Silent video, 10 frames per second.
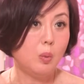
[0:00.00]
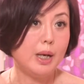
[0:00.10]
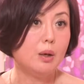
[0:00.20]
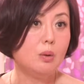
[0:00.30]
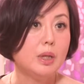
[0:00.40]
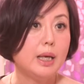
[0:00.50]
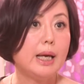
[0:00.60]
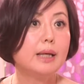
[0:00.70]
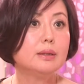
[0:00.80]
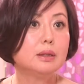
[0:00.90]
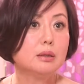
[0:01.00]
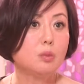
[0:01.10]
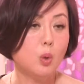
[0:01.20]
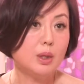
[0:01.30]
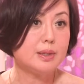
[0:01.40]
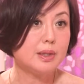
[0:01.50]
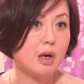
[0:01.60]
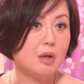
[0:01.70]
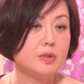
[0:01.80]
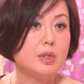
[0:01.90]
well, and woolen
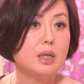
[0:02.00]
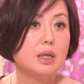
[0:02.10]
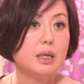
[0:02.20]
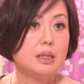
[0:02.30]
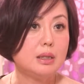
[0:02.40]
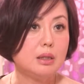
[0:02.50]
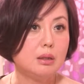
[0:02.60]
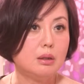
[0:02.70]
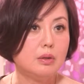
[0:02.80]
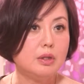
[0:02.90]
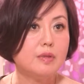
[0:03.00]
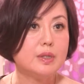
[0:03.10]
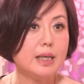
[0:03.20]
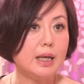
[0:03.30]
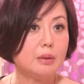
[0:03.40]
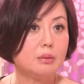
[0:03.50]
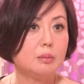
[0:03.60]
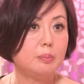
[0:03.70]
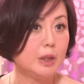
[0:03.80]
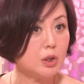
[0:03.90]
scarves is even selling
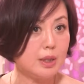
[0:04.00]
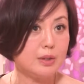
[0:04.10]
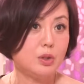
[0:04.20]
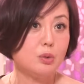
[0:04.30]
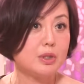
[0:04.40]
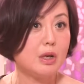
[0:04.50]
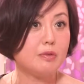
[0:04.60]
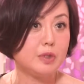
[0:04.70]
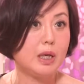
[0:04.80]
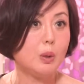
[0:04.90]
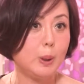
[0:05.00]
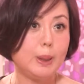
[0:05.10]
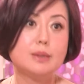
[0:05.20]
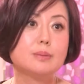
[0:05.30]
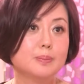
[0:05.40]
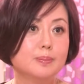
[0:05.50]
better than silk scarves nowadays.